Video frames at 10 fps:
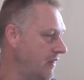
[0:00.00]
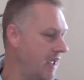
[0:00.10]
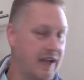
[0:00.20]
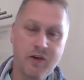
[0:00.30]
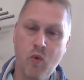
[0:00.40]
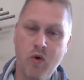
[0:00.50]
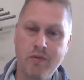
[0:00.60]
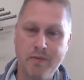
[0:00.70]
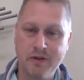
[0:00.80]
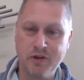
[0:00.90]
and get a
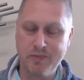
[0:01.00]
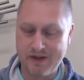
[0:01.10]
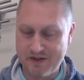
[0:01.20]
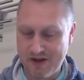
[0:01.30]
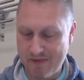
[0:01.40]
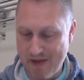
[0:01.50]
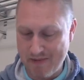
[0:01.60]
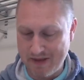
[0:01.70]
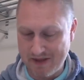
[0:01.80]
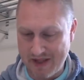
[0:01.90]
warm up a little bit uh,
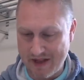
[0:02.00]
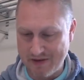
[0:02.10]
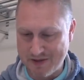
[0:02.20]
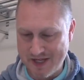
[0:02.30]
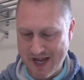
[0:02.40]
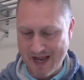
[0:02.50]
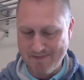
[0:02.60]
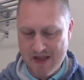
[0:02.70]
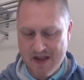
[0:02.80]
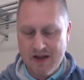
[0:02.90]
maybe later today.
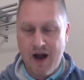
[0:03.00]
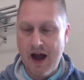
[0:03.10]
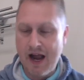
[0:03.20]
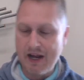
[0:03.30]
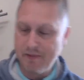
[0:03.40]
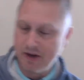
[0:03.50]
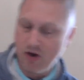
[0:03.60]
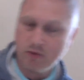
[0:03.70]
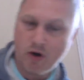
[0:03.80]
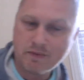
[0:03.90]
All right, here we
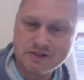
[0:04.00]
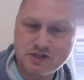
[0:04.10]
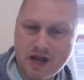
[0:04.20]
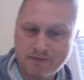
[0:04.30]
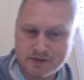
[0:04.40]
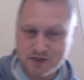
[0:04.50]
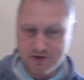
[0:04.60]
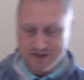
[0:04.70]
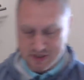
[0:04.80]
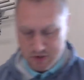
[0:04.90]
go. Romans chapter 2.
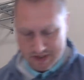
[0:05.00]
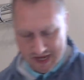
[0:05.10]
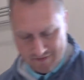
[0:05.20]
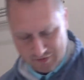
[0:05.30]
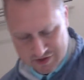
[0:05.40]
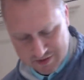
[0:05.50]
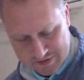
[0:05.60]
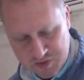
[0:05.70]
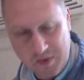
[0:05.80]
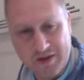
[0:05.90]
Let's look at verse
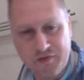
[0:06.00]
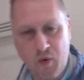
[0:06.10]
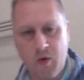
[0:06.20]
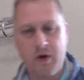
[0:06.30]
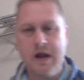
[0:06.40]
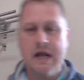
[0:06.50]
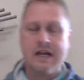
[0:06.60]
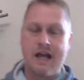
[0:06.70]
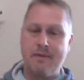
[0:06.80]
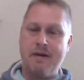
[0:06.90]
number 24.
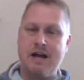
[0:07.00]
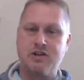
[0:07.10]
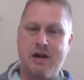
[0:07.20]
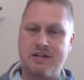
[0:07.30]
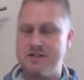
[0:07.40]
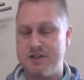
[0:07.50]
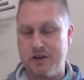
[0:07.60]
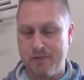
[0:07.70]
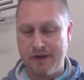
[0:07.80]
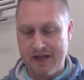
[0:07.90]
Kind of backtrack just a
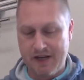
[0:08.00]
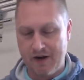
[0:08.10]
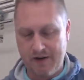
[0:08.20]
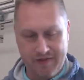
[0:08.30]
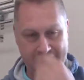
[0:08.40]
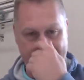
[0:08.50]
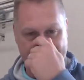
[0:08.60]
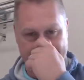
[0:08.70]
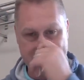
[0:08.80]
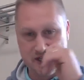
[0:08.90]
little bit here and then
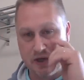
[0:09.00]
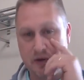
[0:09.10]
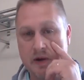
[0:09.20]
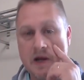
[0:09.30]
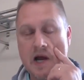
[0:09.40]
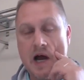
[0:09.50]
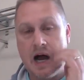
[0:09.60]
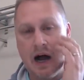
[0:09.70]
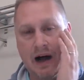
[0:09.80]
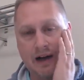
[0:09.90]
get into
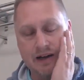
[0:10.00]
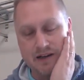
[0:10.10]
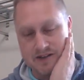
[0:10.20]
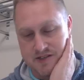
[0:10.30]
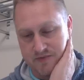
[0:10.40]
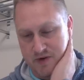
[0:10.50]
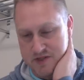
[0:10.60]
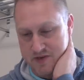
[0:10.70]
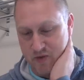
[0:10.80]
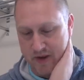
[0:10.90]
uh, some
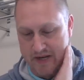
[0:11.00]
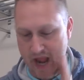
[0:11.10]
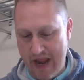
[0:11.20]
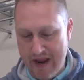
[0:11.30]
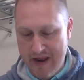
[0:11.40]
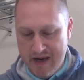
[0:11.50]
verses for today.